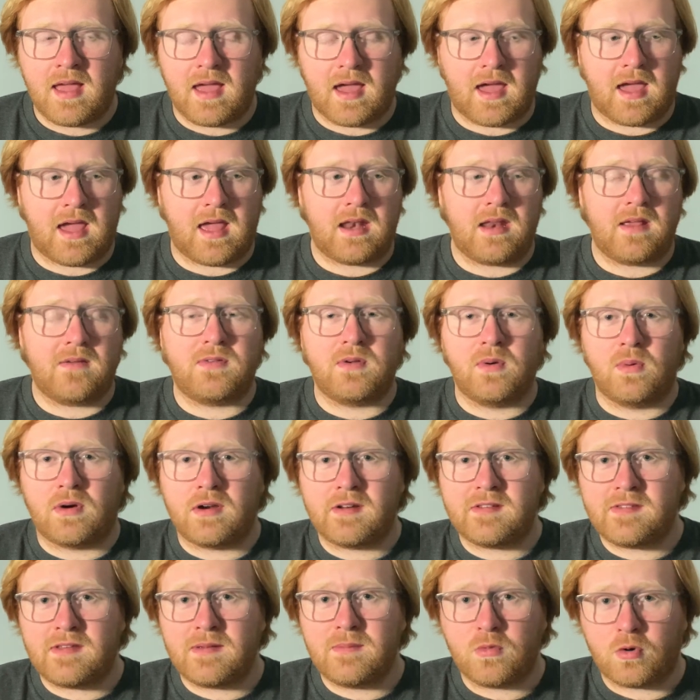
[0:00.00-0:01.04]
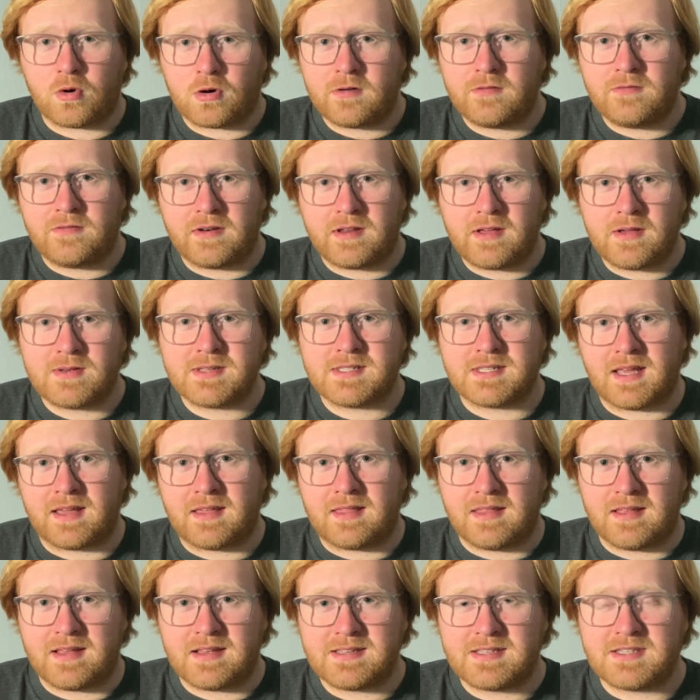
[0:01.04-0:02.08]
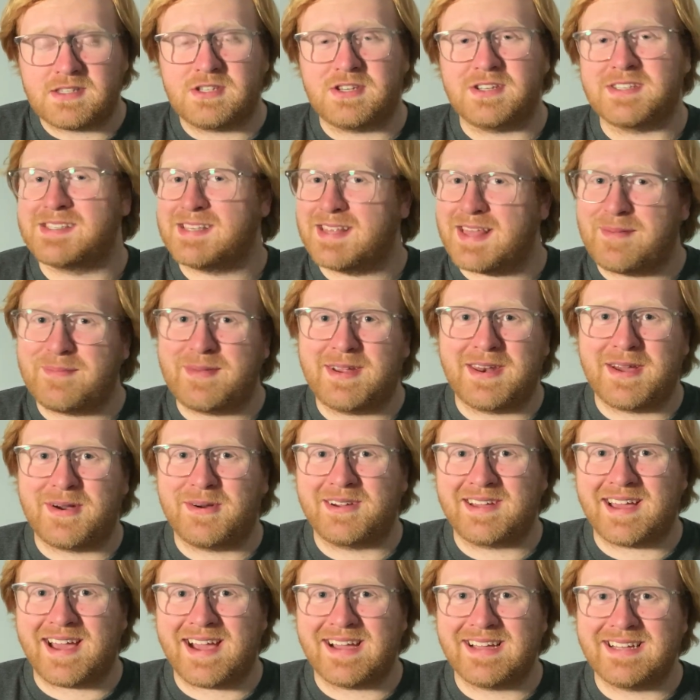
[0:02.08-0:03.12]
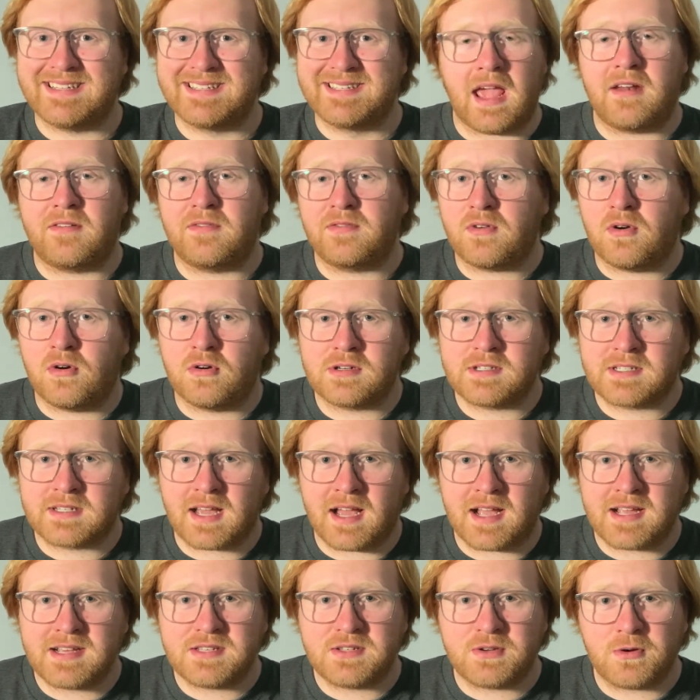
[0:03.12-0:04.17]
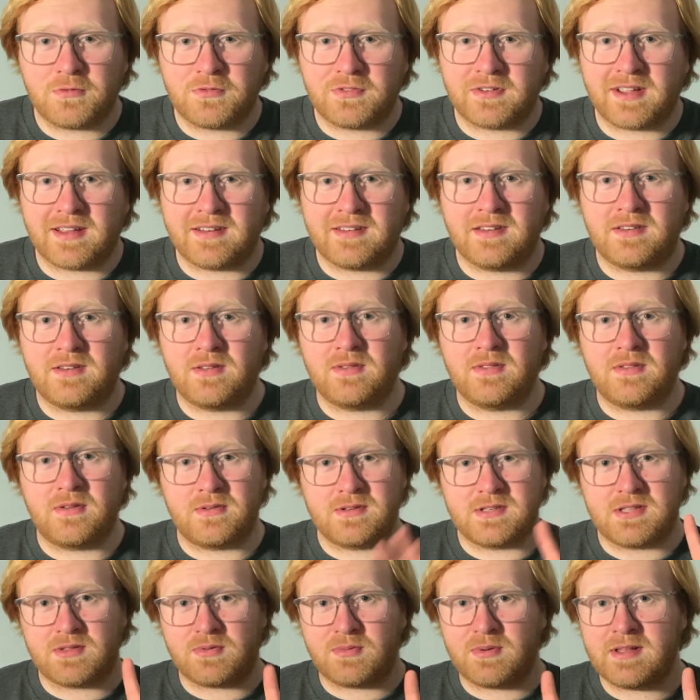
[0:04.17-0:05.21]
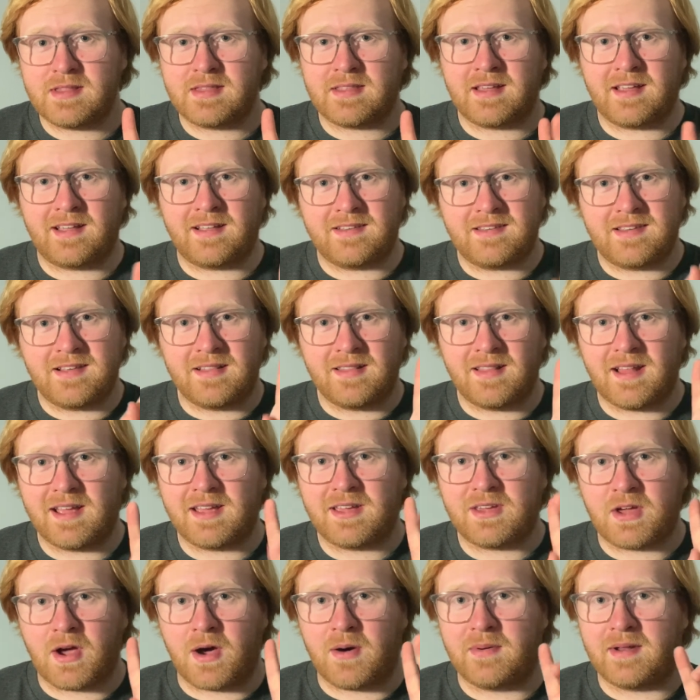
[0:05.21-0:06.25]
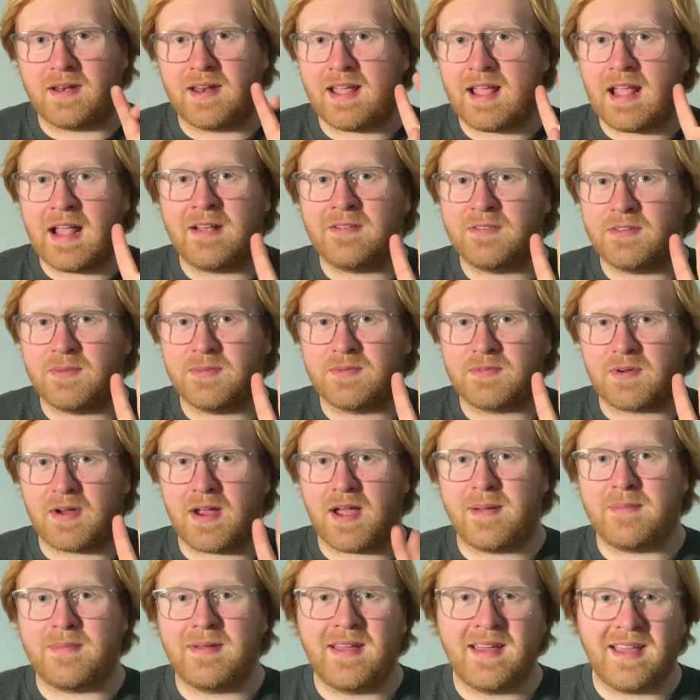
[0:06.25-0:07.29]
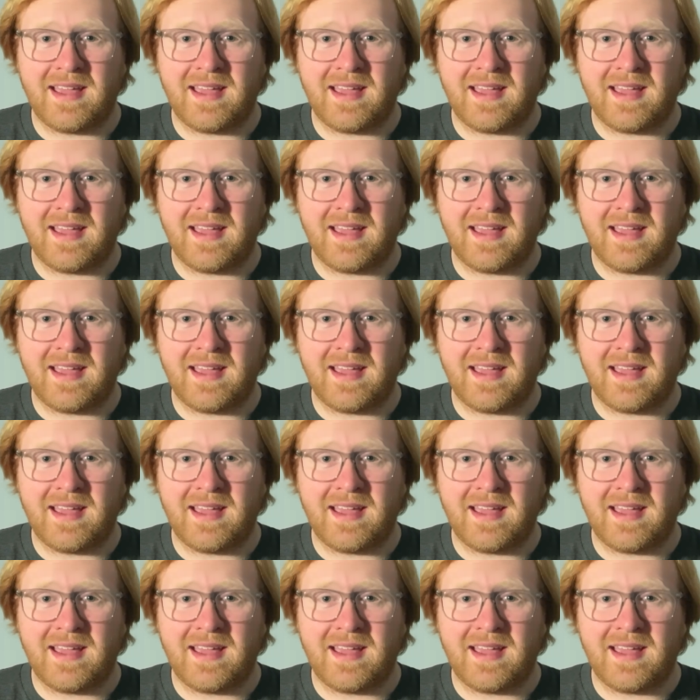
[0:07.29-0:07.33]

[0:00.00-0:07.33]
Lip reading: And if you want to see more videos like this, just let me know, guys. And of course, guys, don't forget to do those three things: like, comment, and subscribe.